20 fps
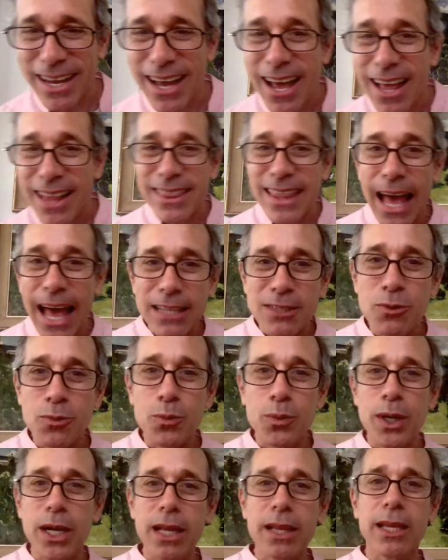That's
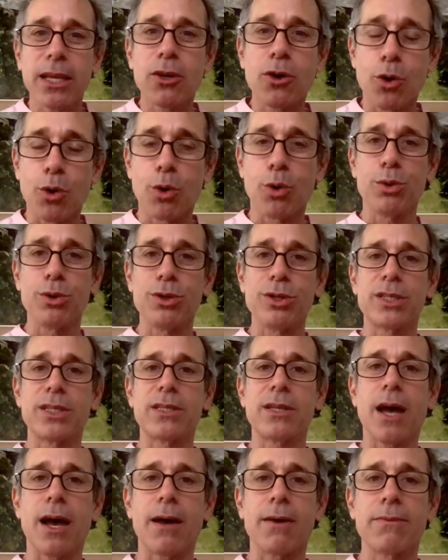really cool
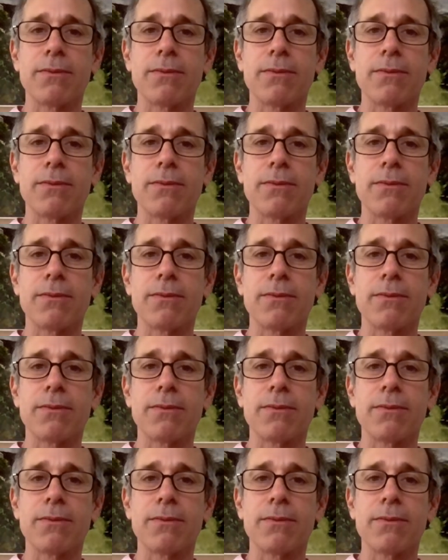stuff.